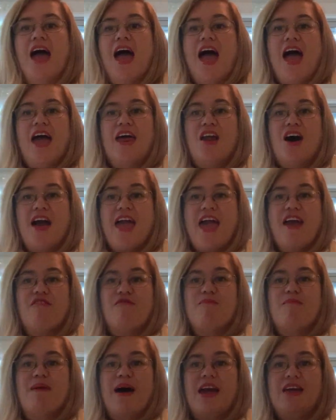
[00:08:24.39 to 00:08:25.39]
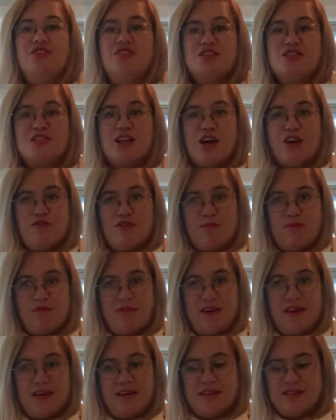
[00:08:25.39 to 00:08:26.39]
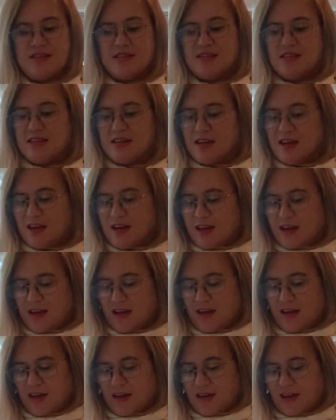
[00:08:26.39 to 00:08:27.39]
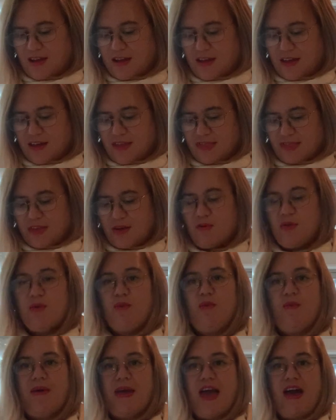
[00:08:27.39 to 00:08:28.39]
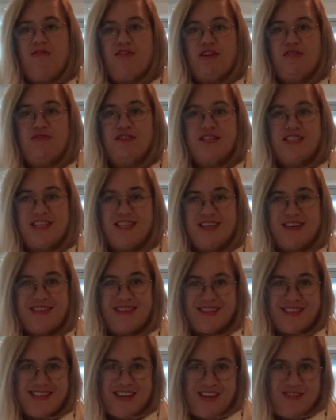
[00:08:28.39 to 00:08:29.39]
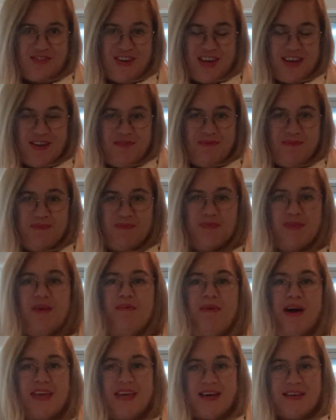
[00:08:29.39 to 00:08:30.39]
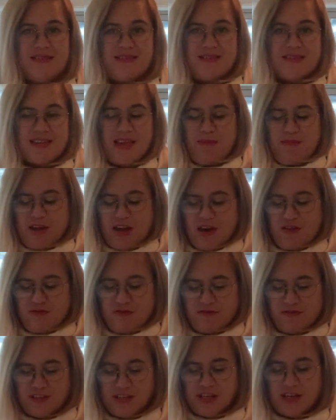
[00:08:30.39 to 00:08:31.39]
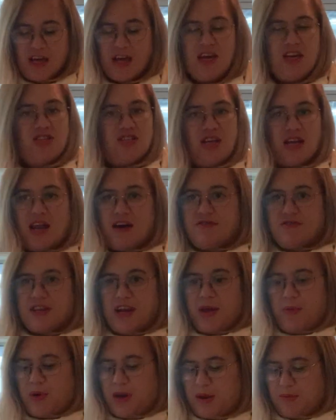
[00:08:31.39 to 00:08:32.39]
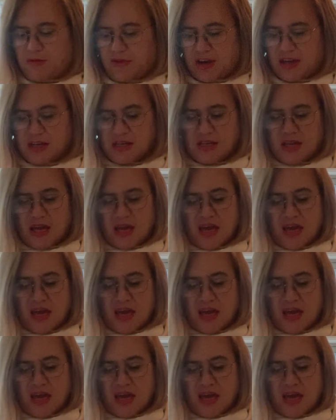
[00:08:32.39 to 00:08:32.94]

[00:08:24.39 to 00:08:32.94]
And I have made this loaf of bread that we will be having for dinner this evening. And my cousin's coming over for dinner and she loves Rewena bread.